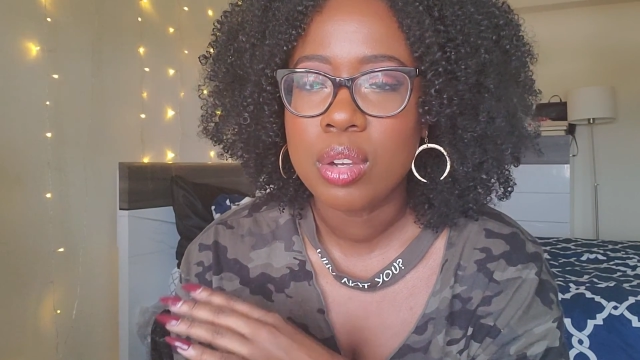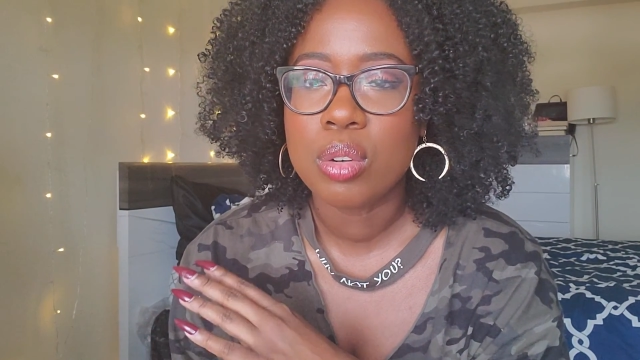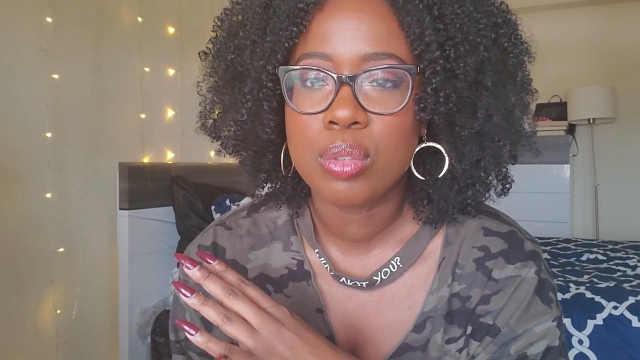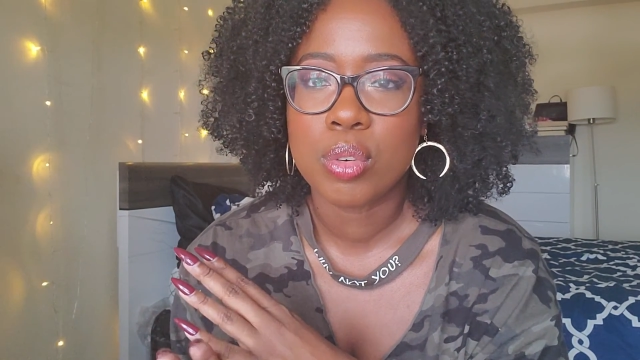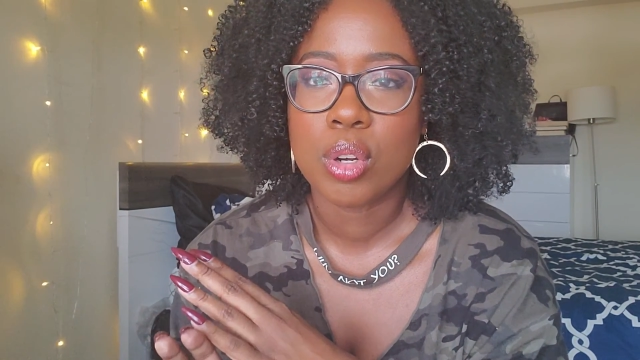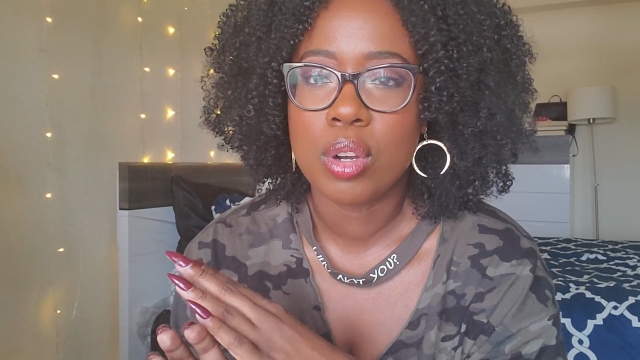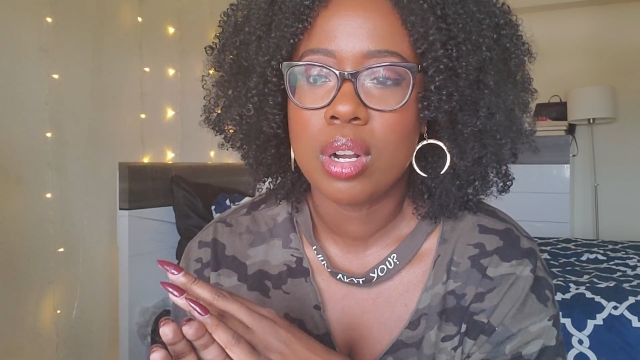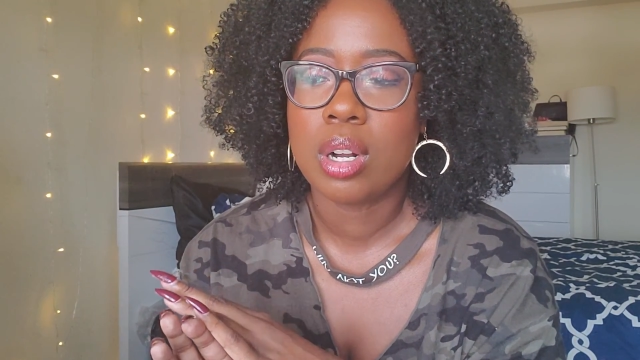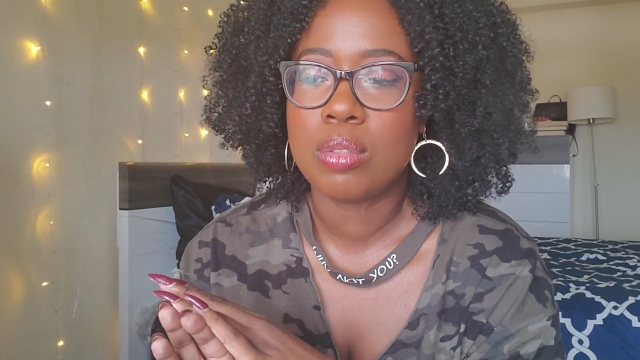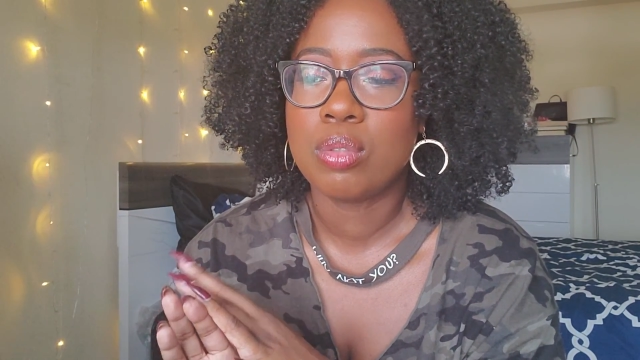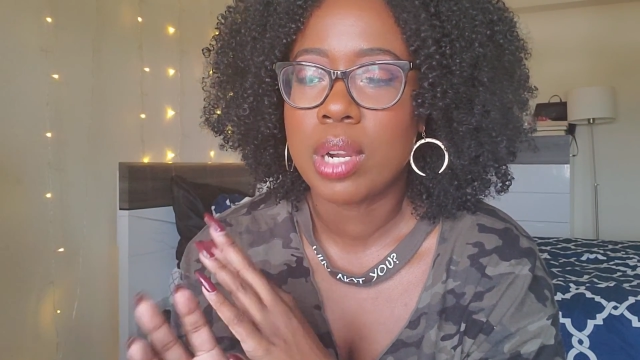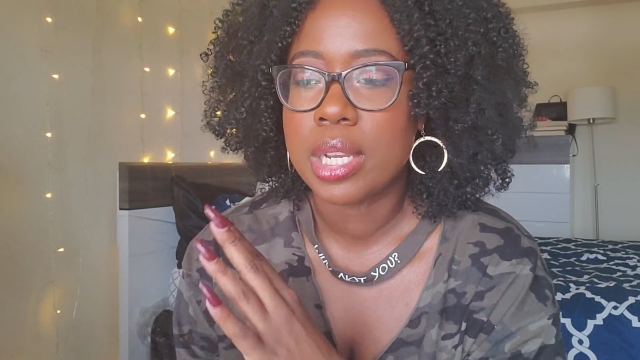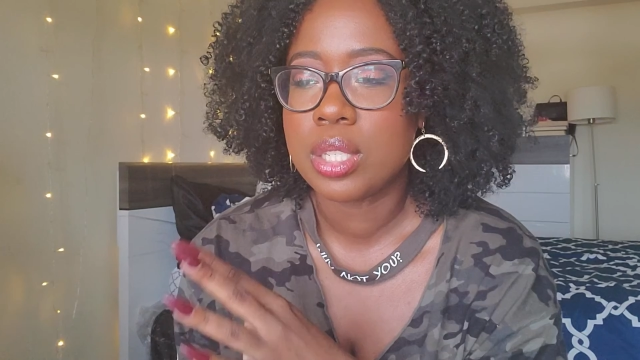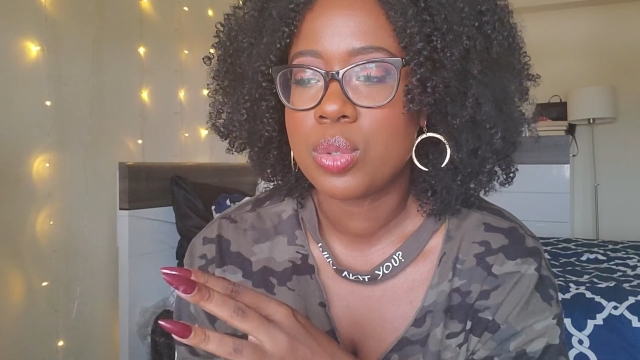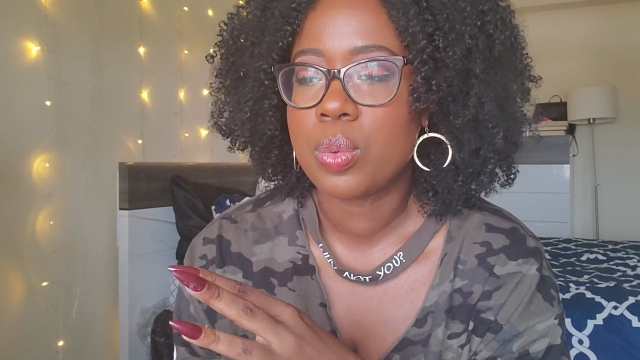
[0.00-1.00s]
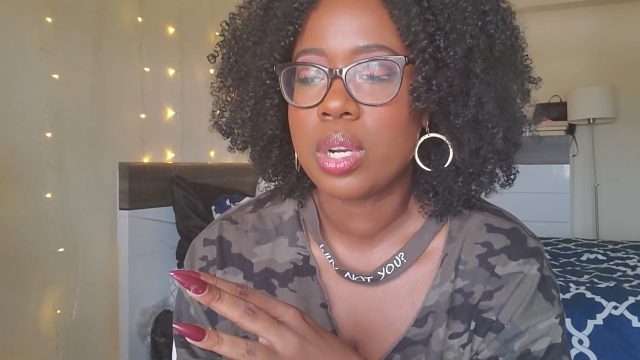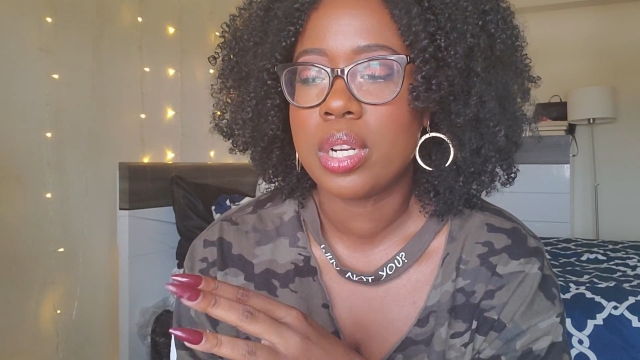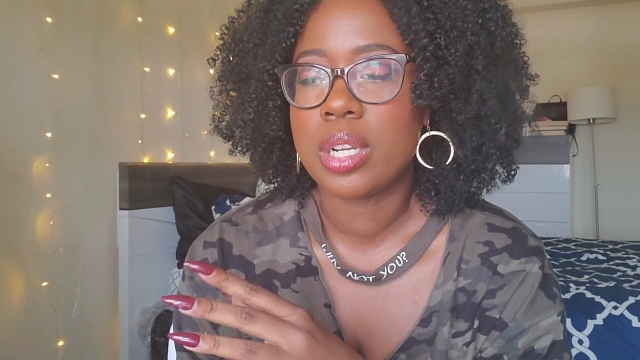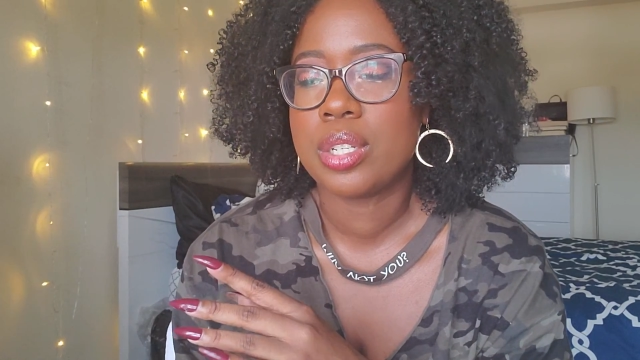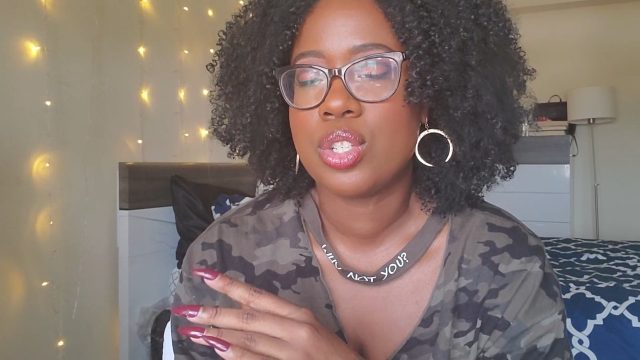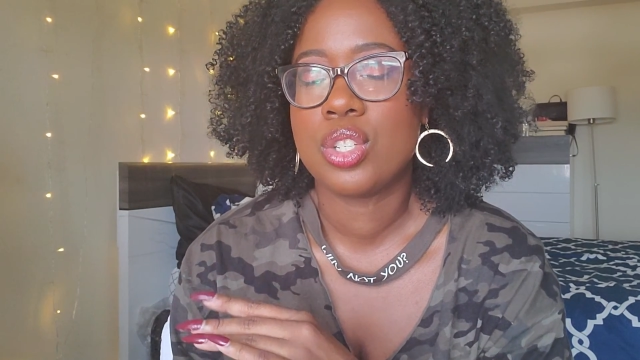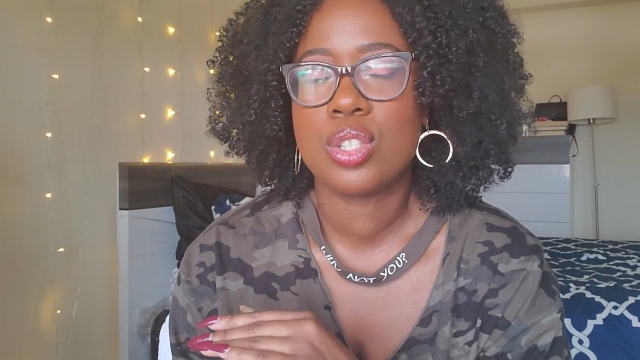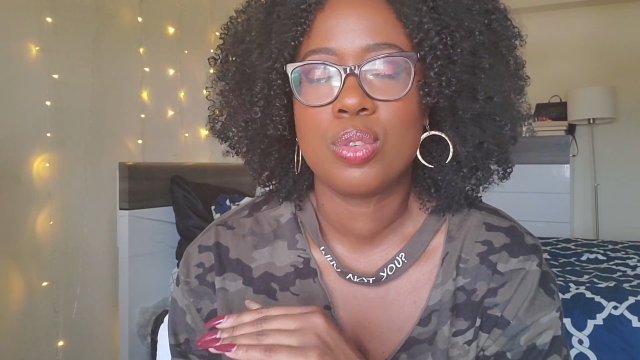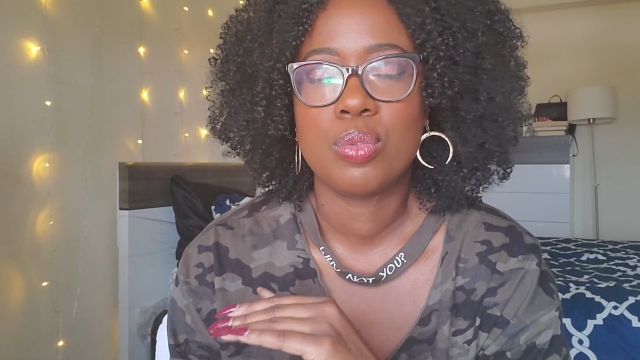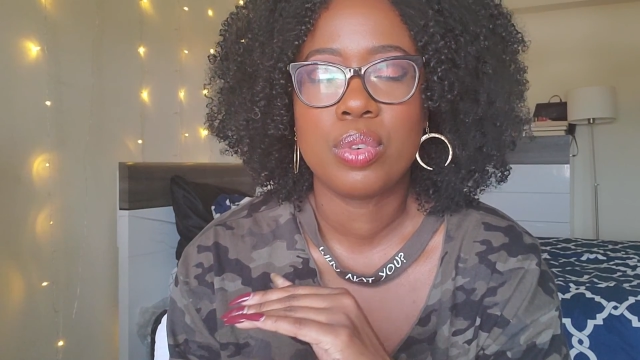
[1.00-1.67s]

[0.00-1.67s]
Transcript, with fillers: overall rice water is just a